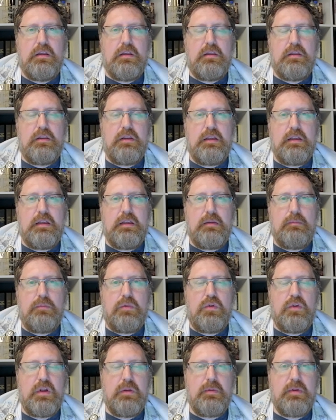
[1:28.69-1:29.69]
the
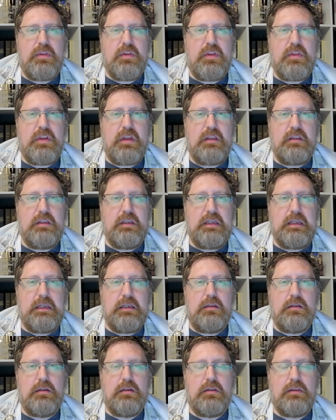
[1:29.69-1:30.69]
employment that they need
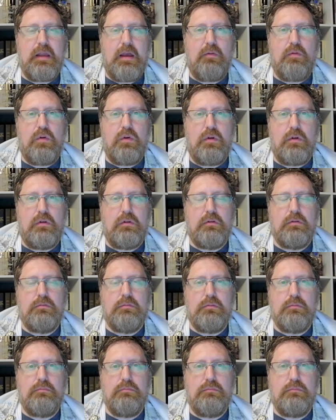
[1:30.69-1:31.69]
that will
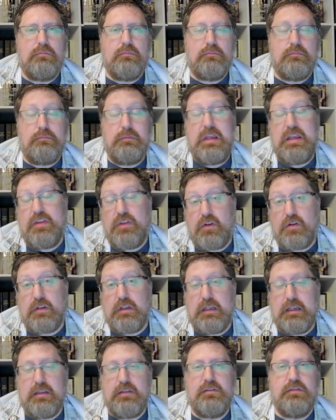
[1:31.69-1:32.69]
meet their
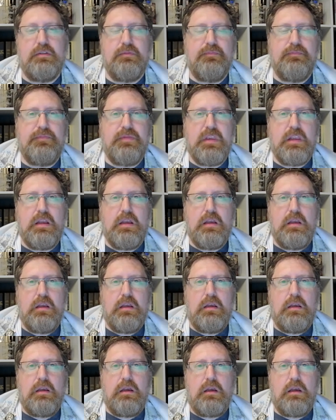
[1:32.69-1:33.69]
needs,
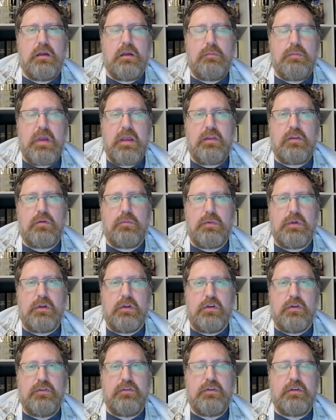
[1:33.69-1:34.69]
uh, pay their
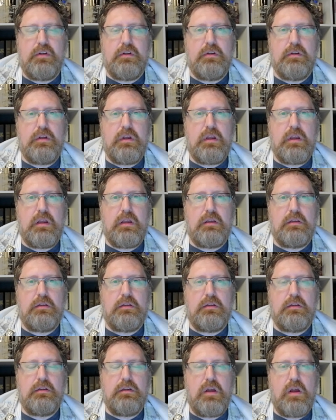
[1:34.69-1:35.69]
bills, and
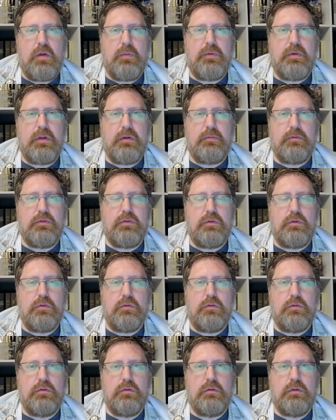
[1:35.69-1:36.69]
help them
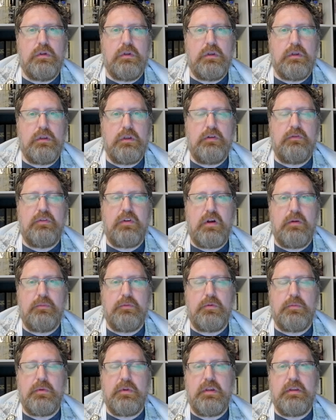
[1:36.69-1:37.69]
to live
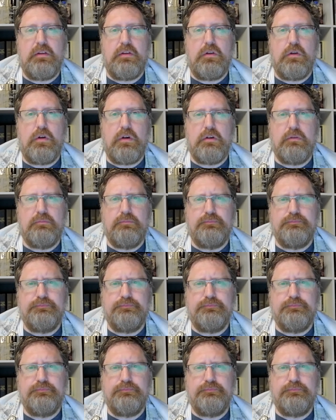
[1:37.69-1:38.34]
comfortably in the Lord.